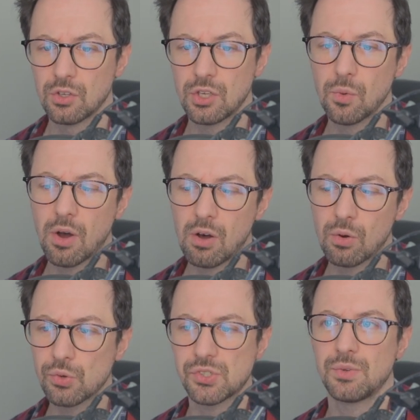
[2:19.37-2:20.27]
you are
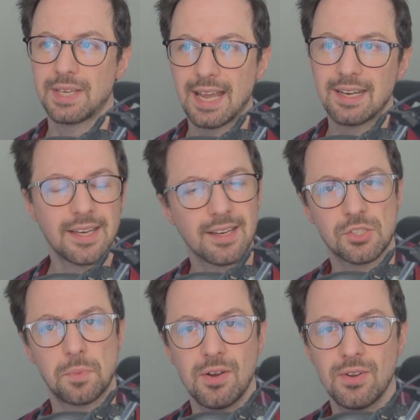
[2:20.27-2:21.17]
also gaining
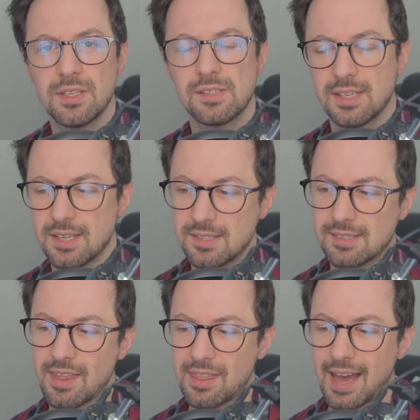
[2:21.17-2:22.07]

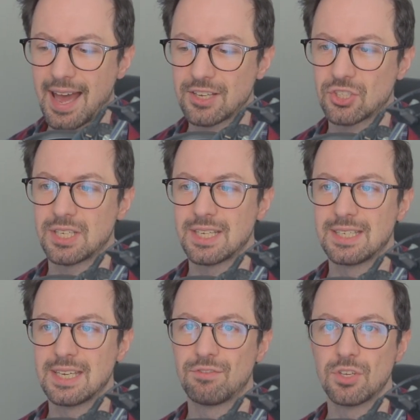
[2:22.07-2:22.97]
experiences that actually
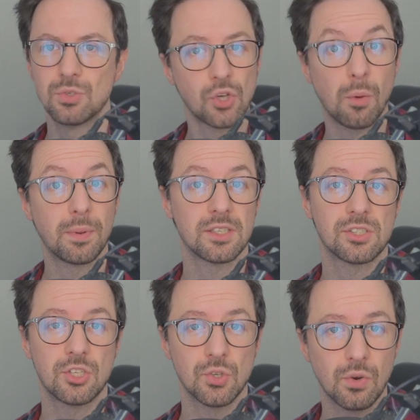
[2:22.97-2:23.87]
give you
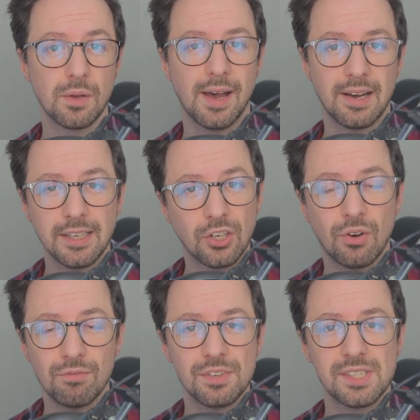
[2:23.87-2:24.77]
topics to talk about in
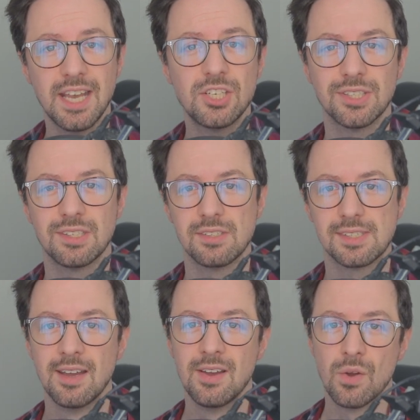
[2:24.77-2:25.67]
conversations,